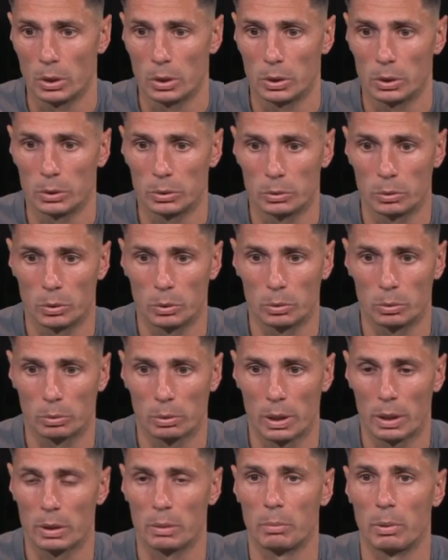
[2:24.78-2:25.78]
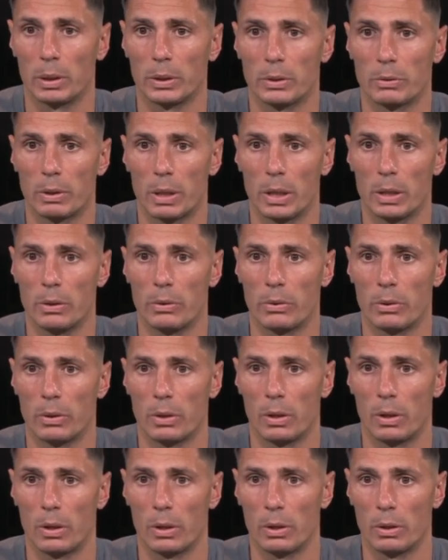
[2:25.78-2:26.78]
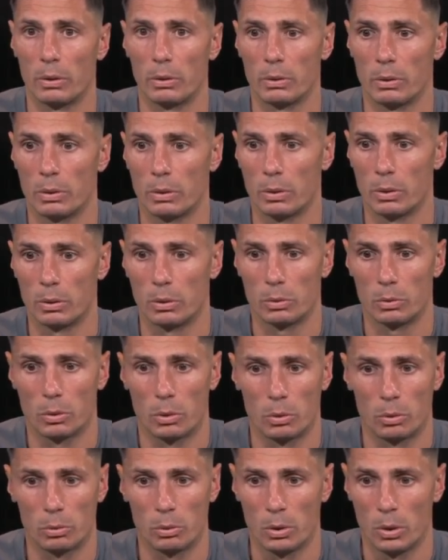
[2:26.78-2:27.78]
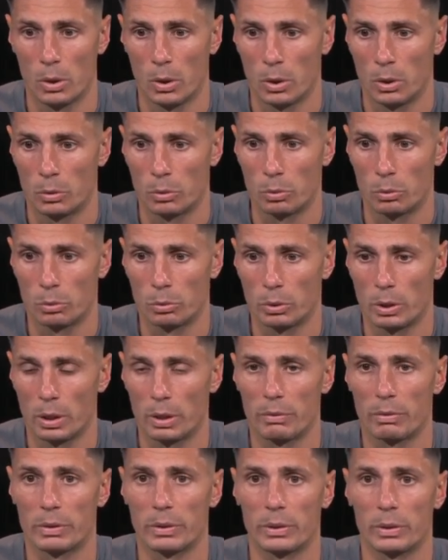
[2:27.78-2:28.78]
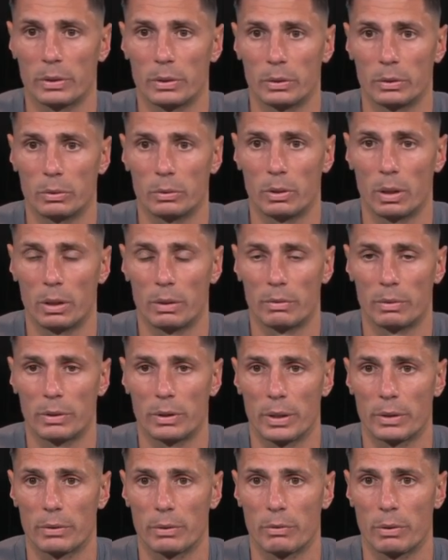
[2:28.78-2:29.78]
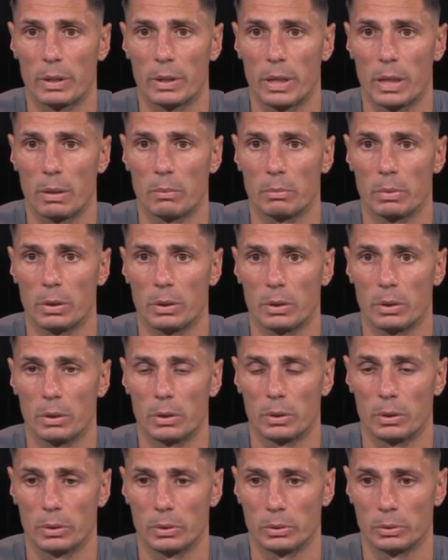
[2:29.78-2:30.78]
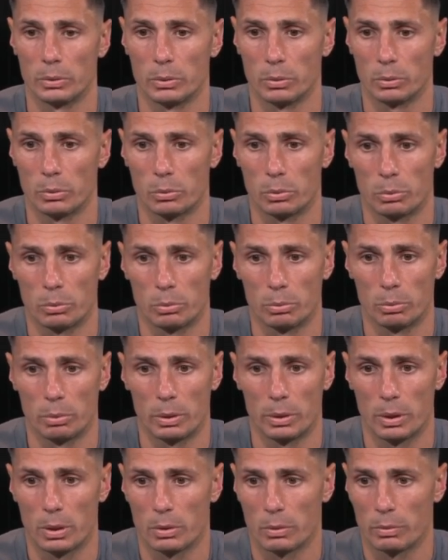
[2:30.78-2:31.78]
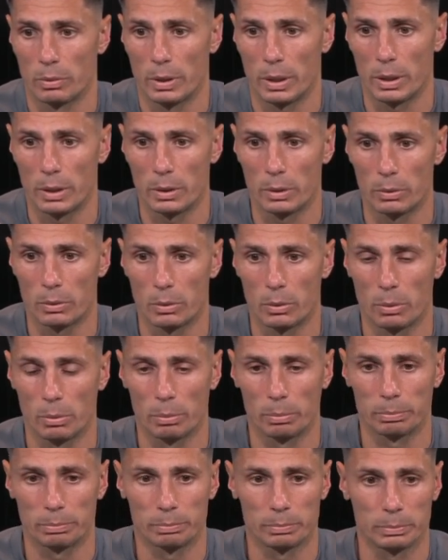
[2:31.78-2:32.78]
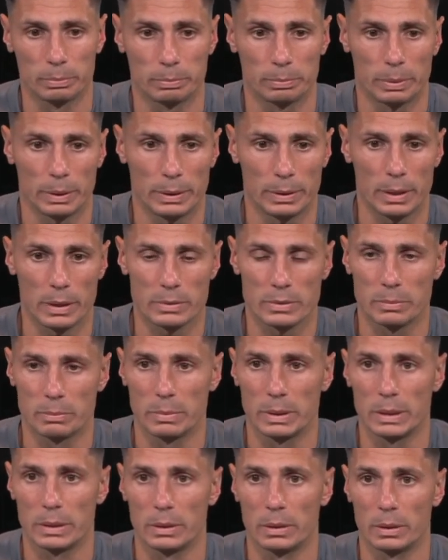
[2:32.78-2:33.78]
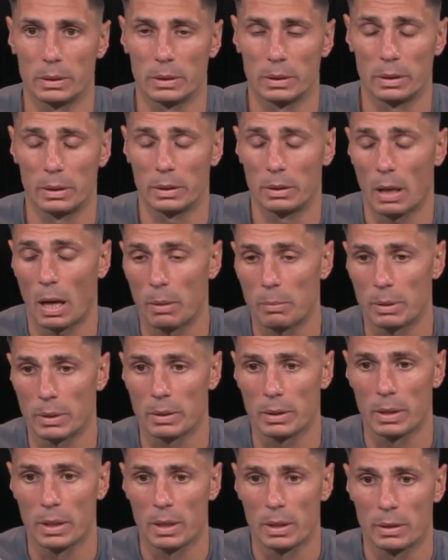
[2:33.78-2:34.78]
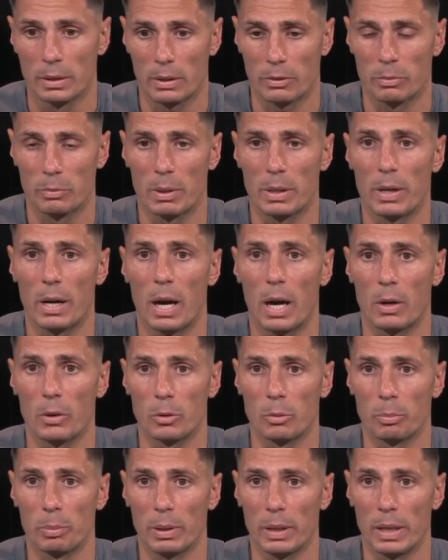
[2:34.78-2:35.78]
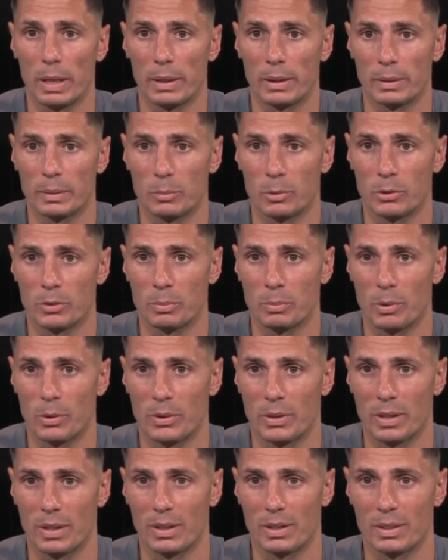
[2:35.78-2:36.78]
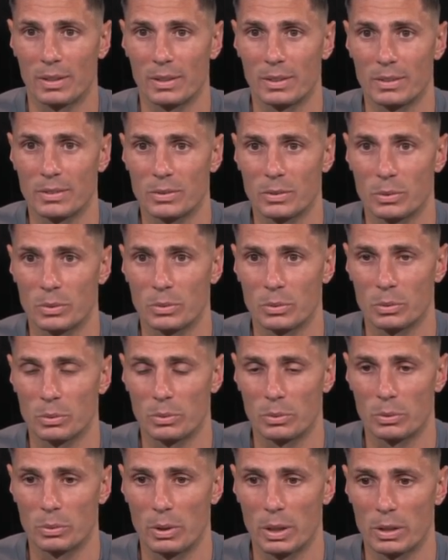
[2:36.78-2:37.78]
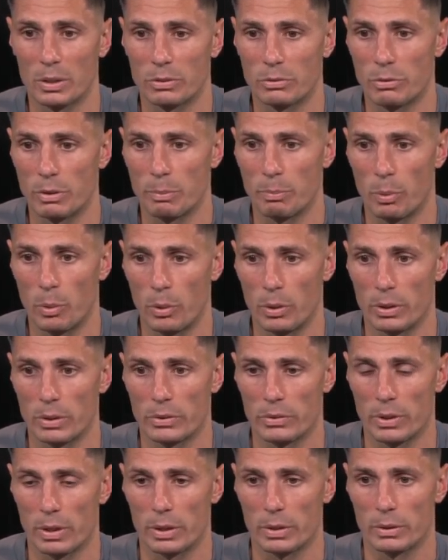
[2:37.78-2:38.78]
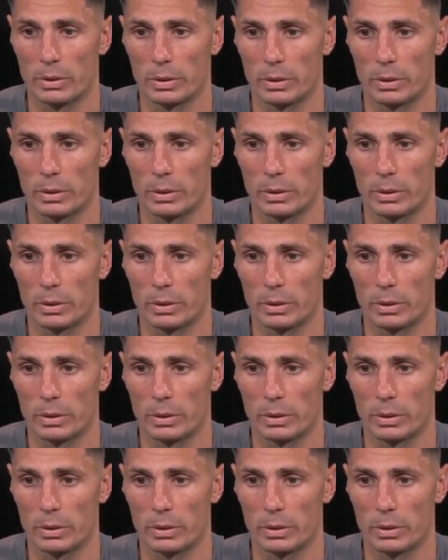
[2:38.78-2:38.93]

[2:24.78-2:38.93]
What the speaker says: you know, get the body right and, you know, to deliver another great game. You know, to at the end of the day, you know, it doesn't mean, it doesn't matter how you play. The most important thing is to get the 3 points. And,